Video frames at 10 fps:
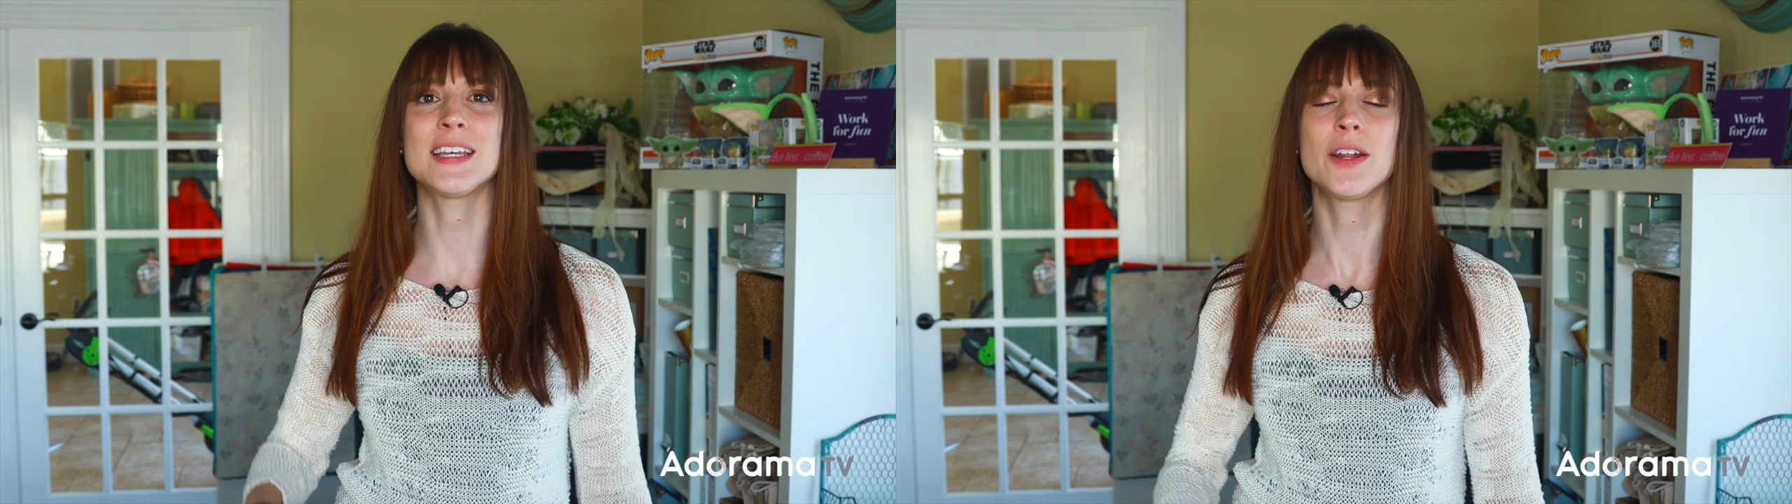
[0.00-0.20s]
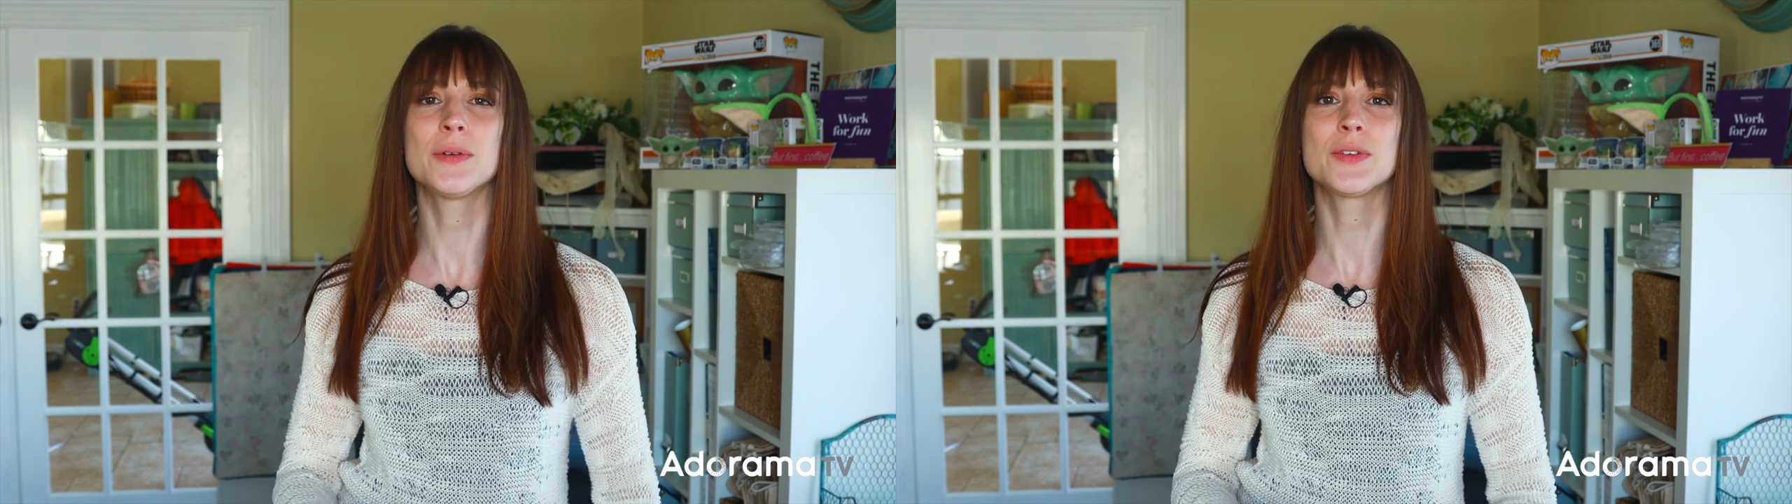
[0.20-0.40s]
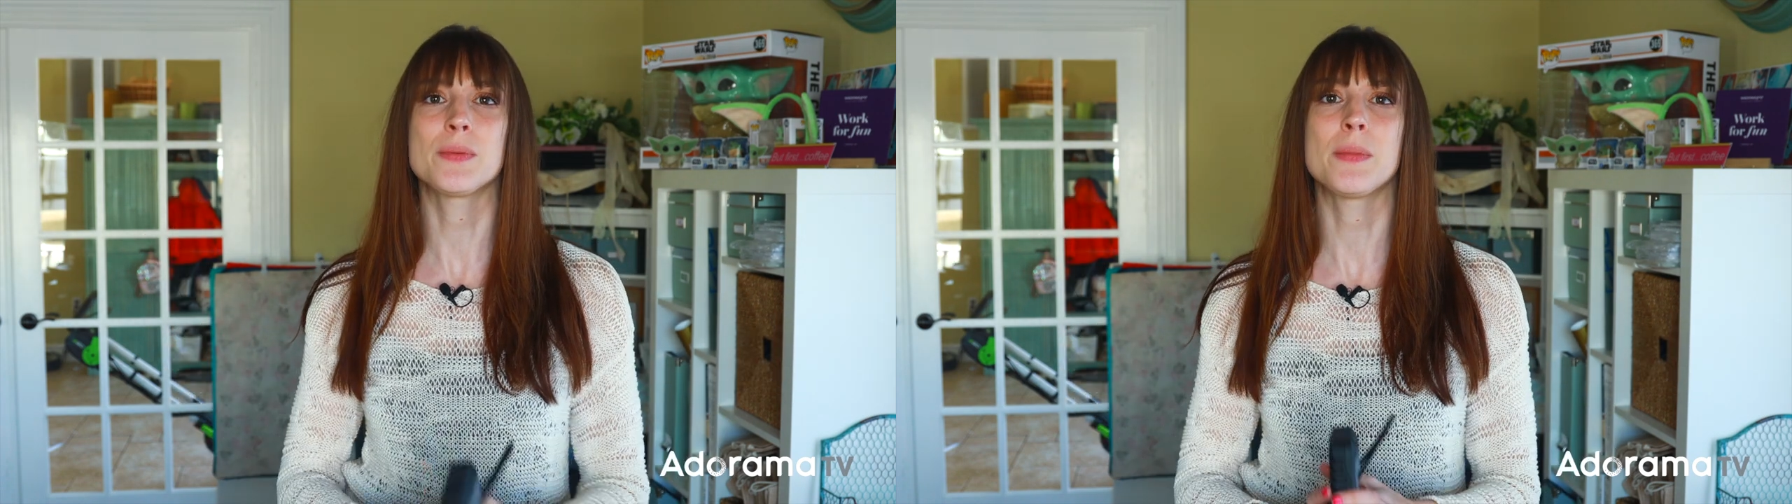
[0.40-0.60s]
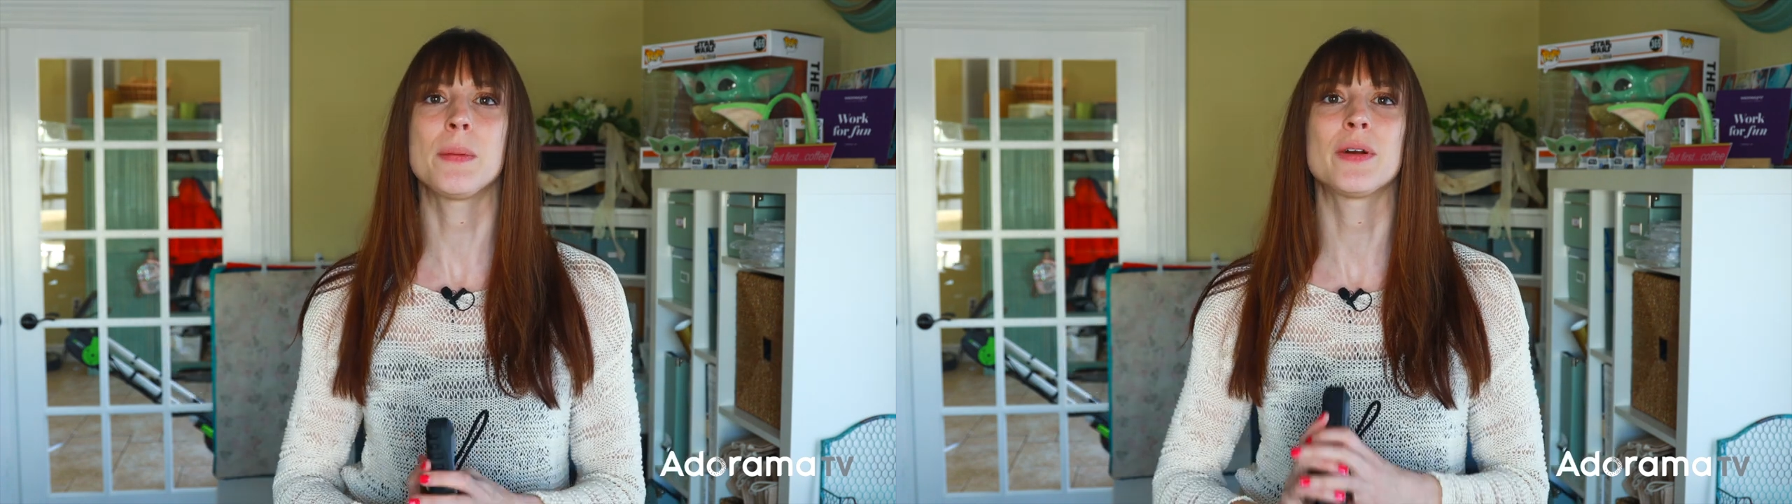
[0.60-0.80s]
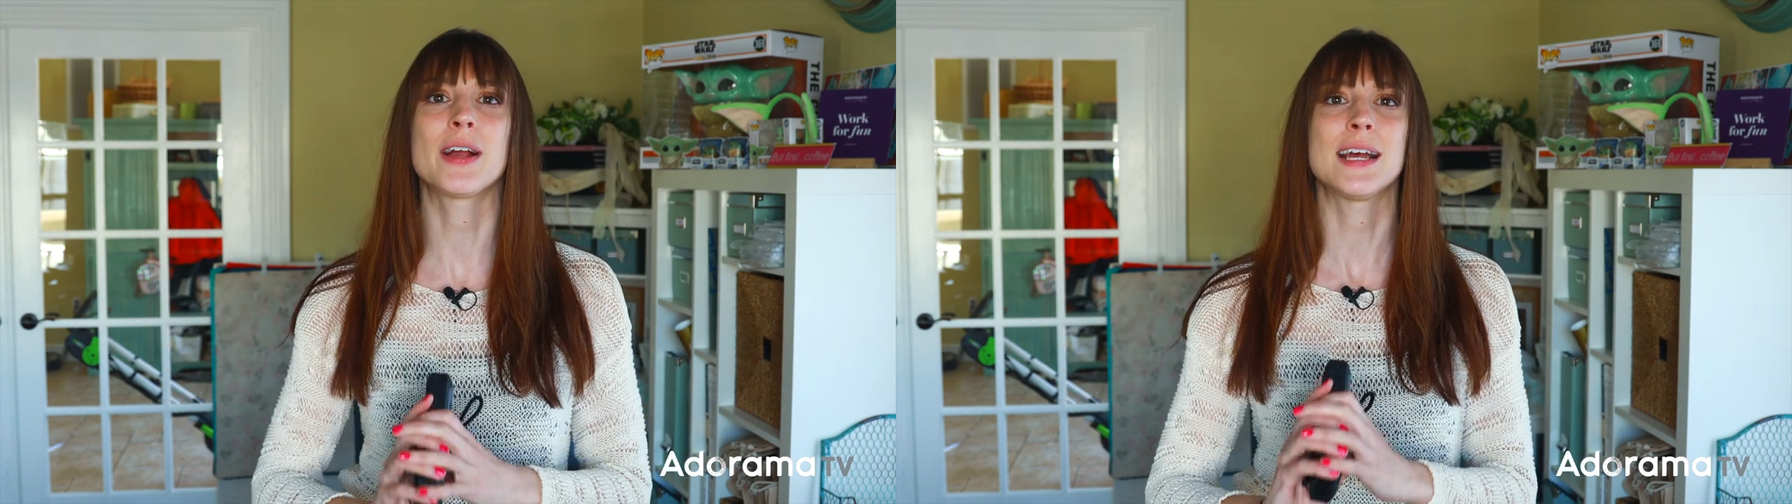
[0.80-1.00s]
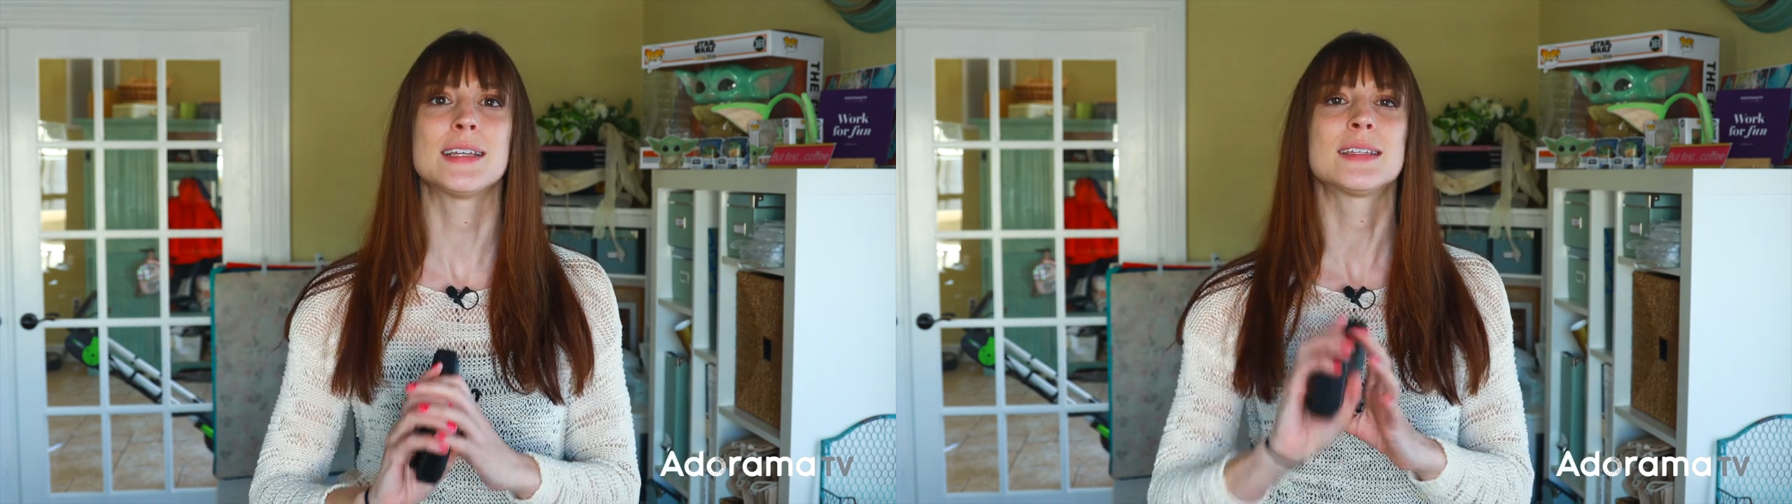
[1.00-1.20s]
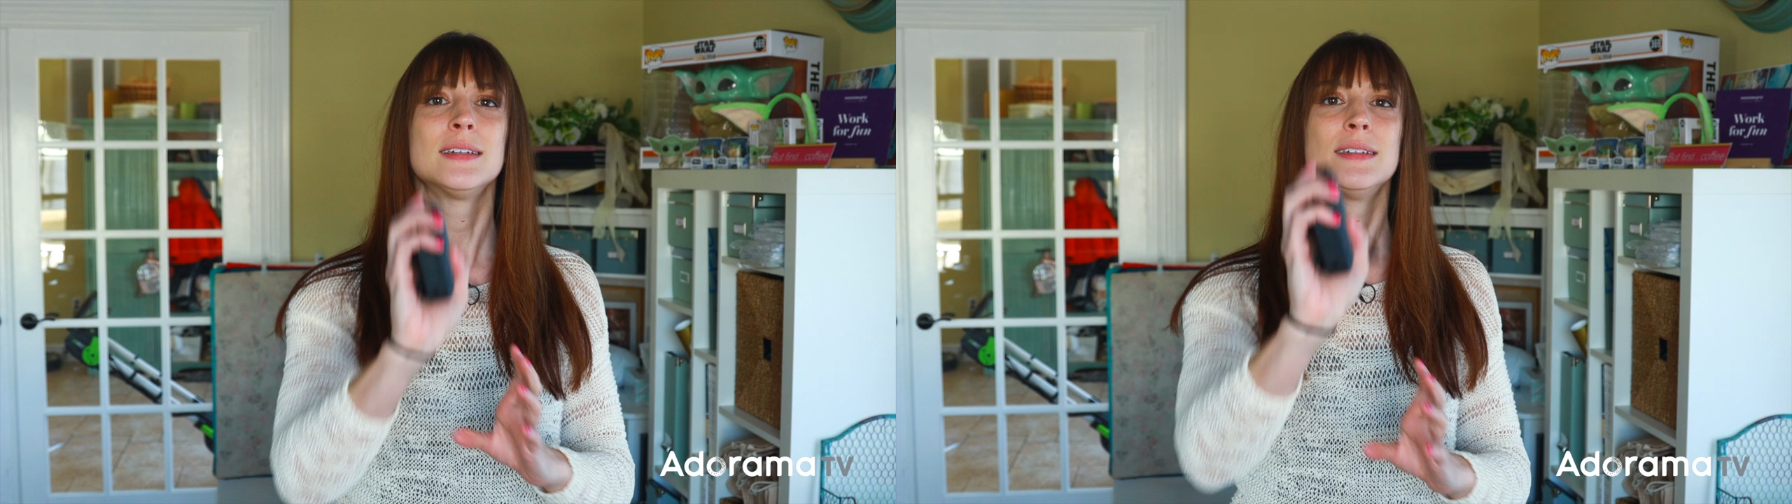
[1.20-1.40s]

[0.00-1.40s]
And always remember, guys,